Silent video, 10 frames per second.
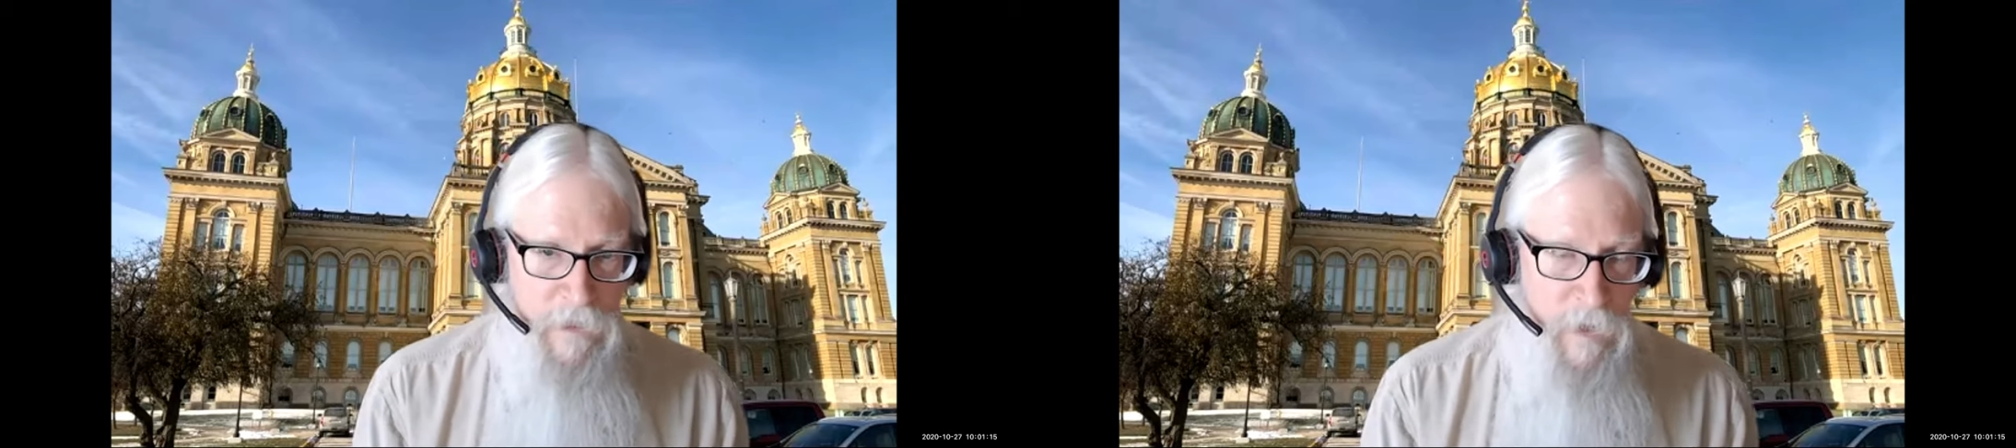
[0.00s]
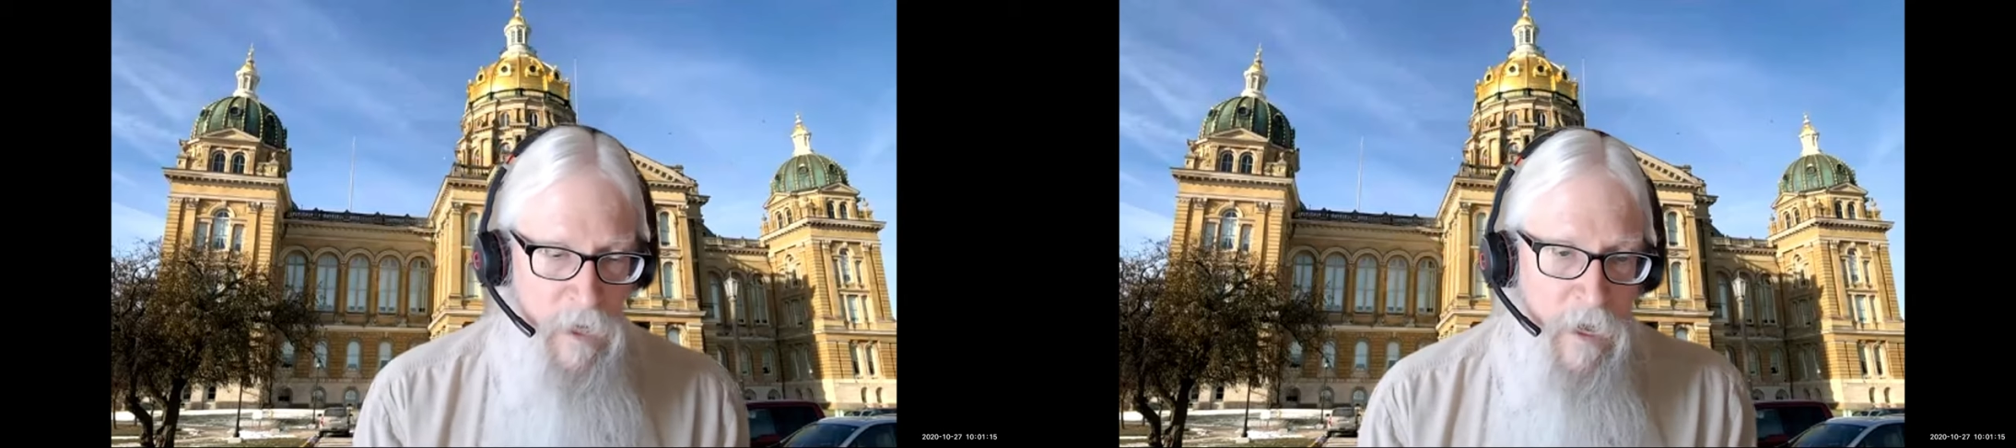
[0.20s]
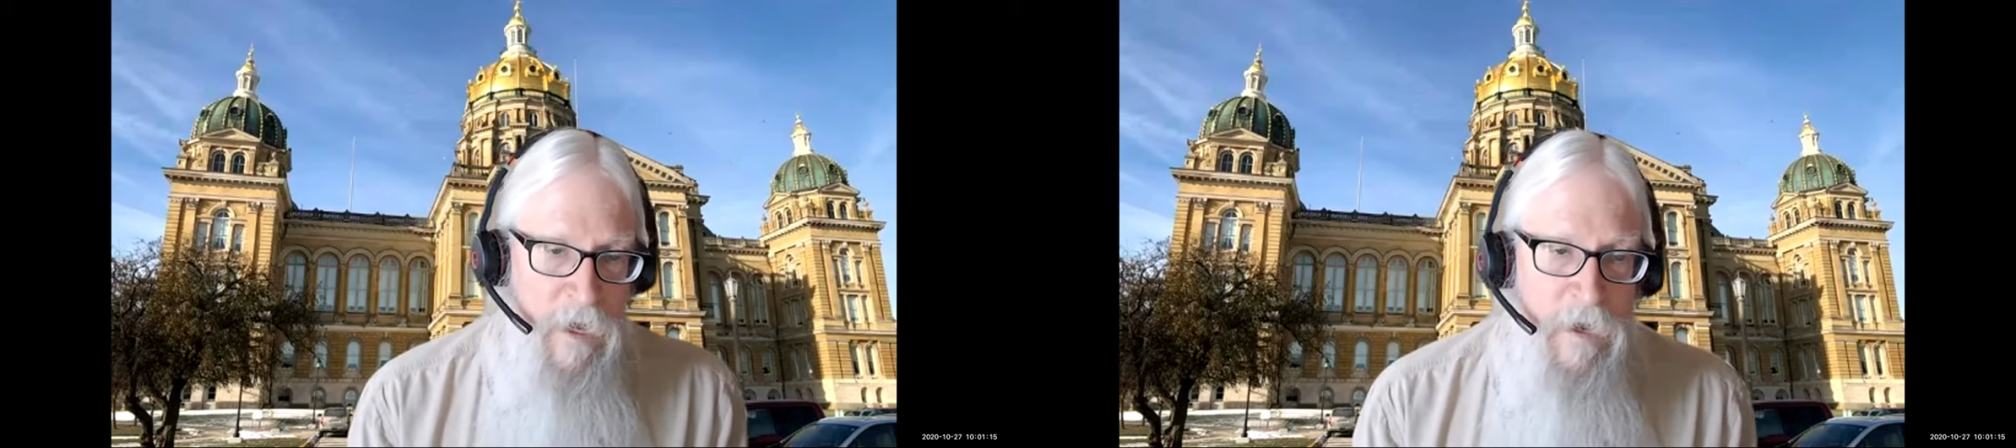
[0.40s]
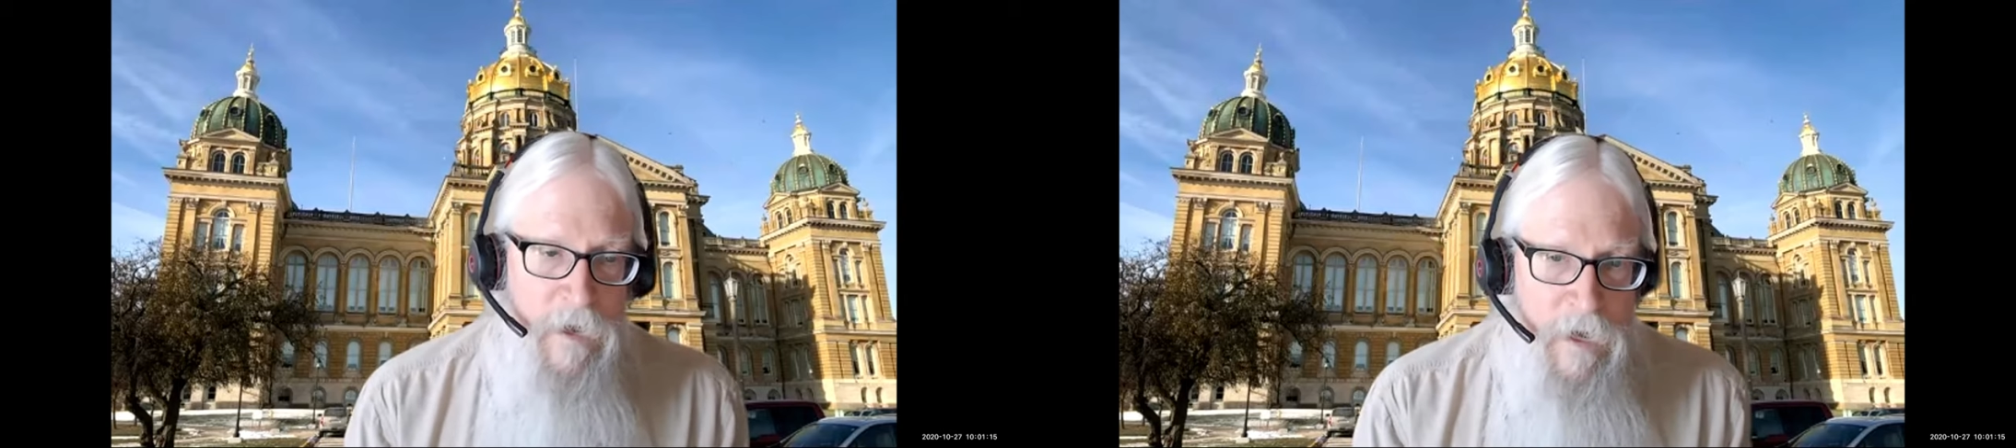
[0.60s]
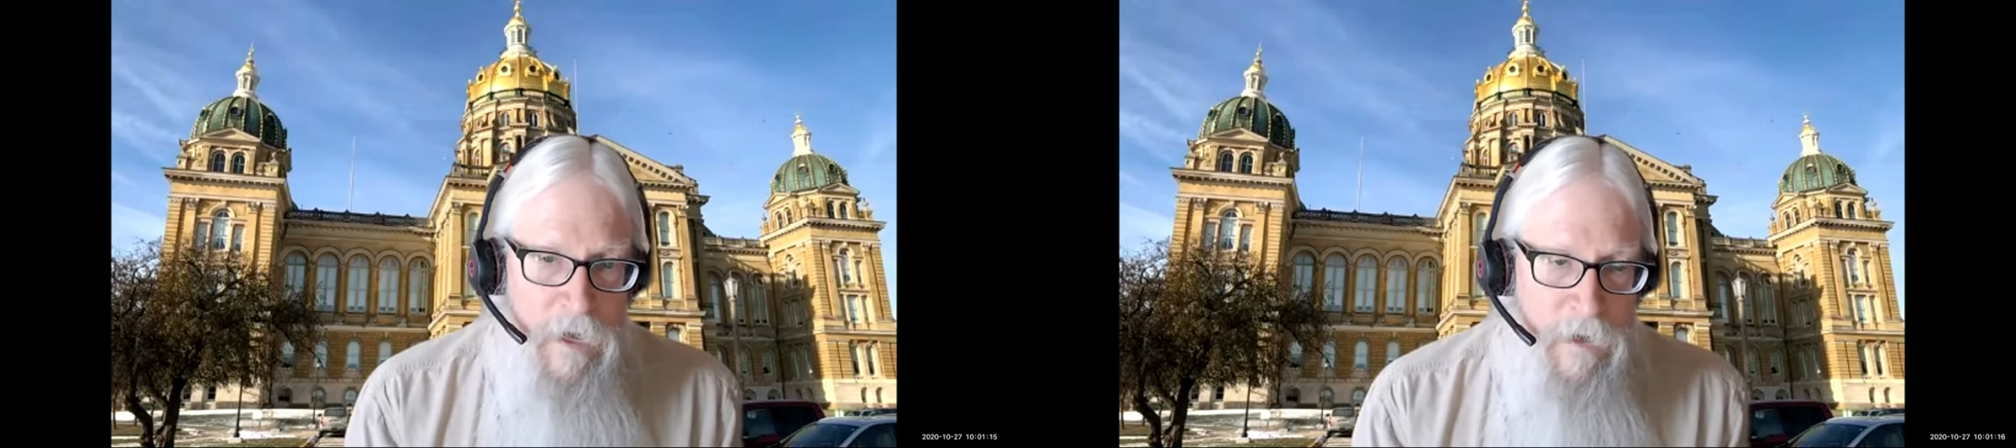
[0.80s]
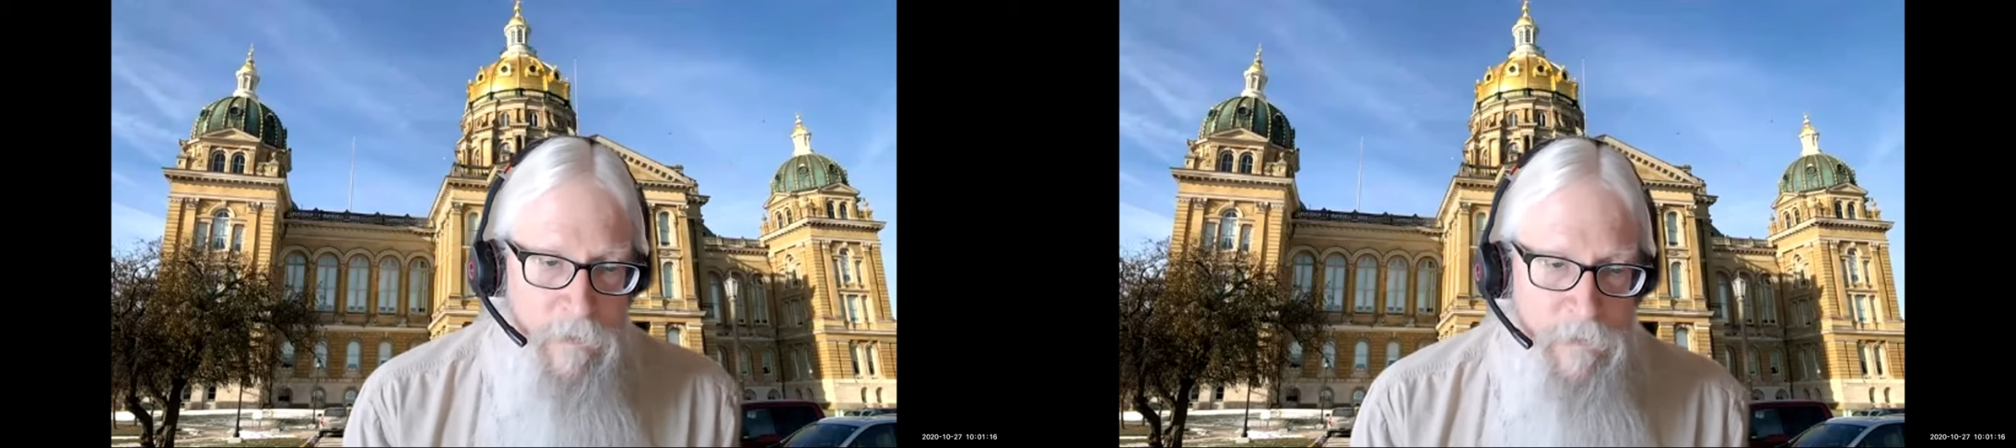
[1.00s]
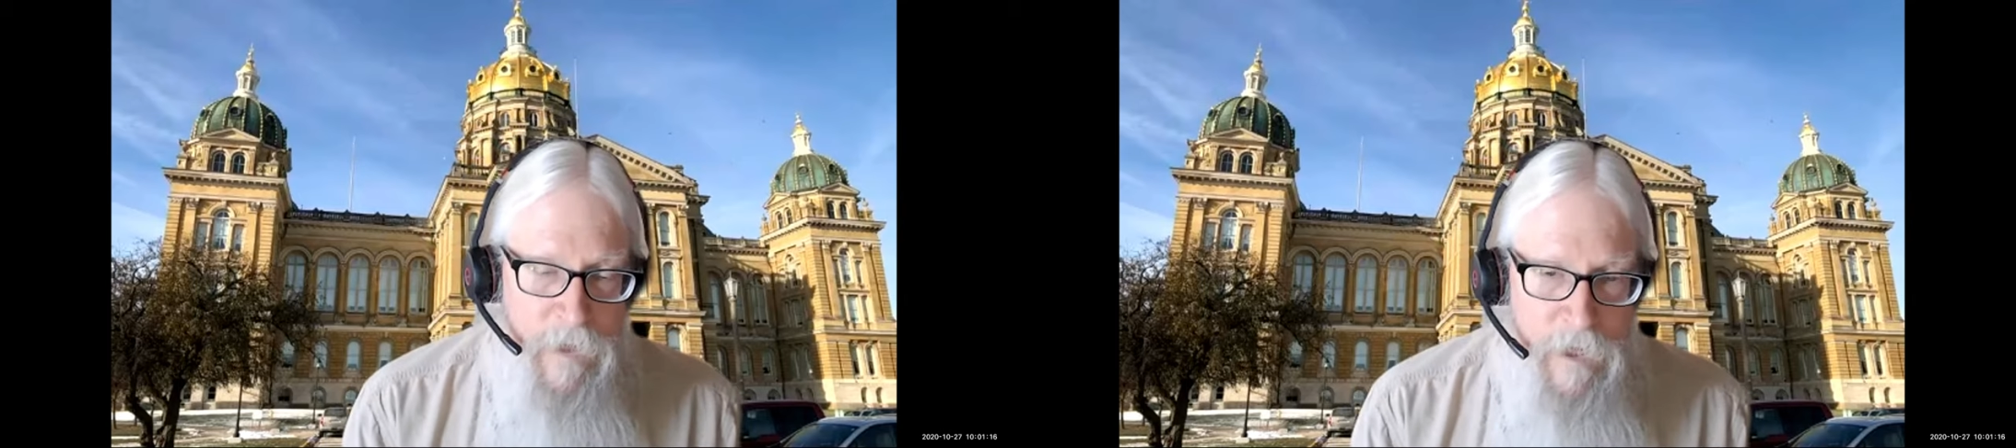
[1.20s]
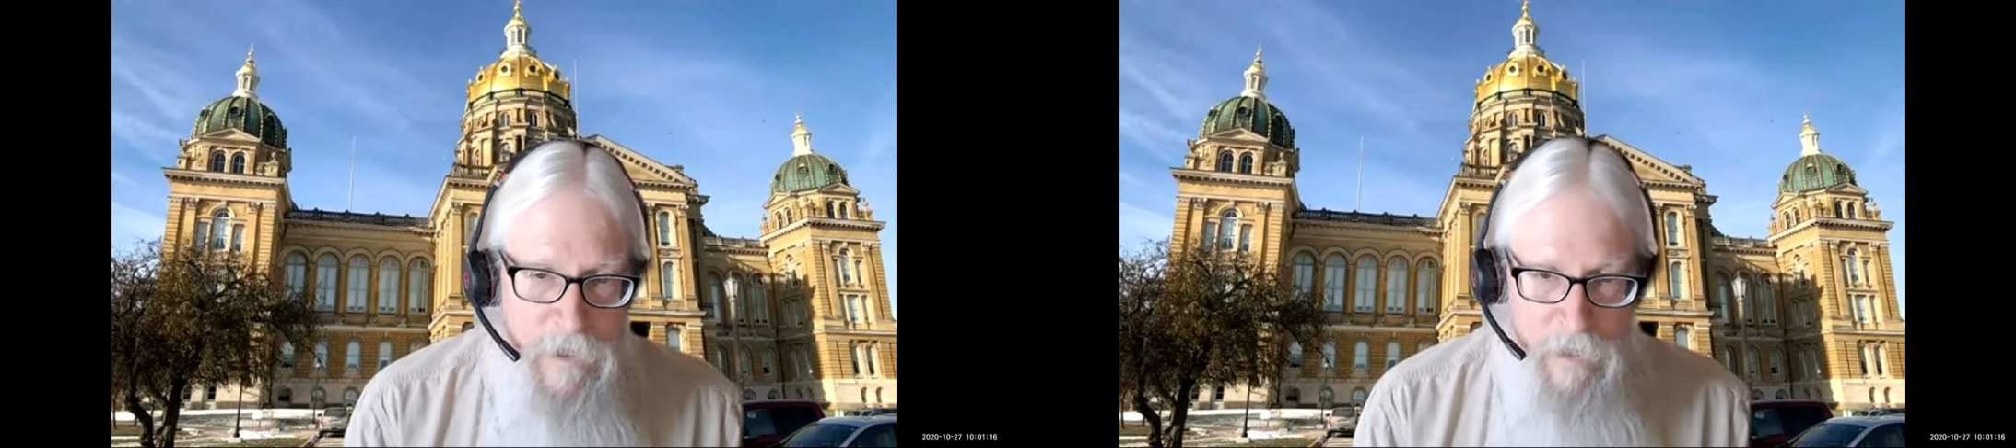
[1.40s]
But
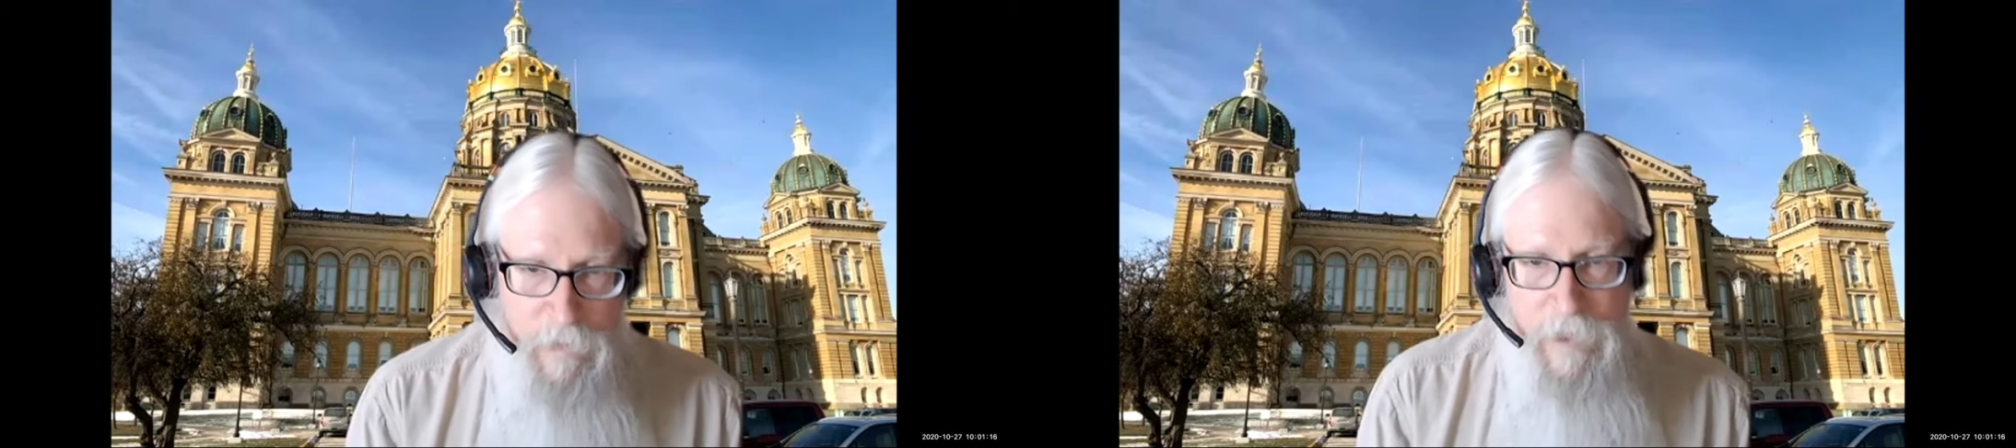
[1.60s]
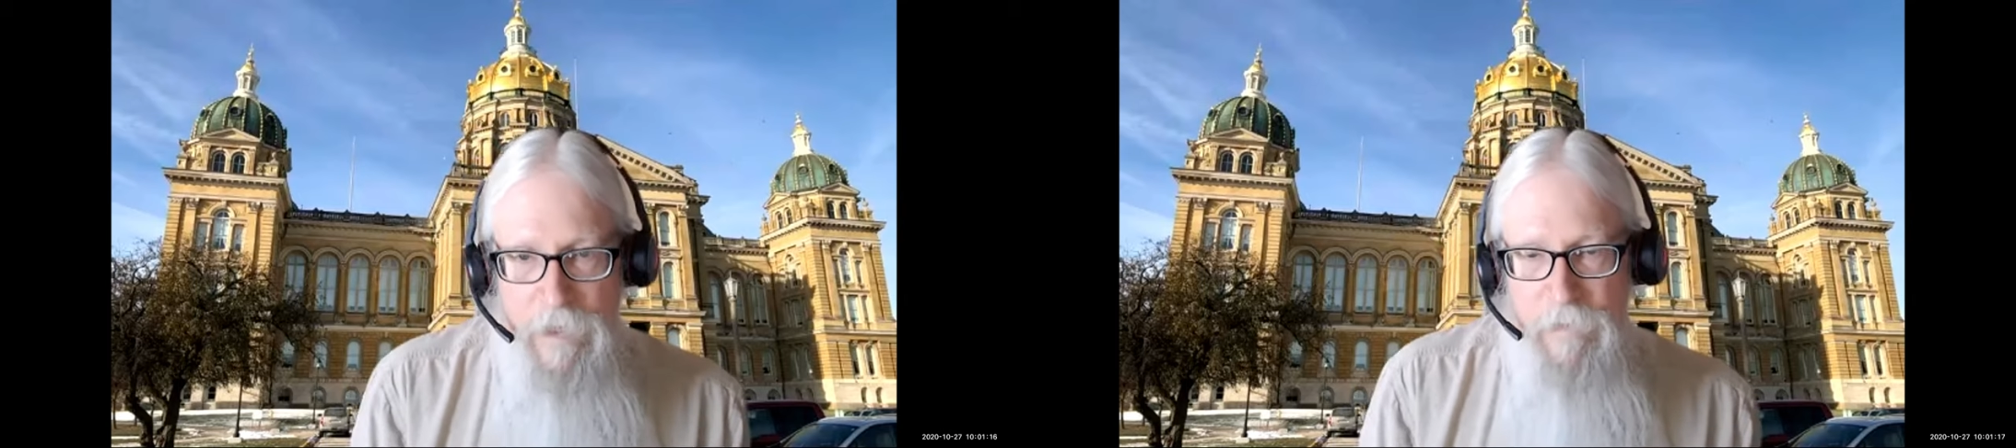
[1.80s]
this should be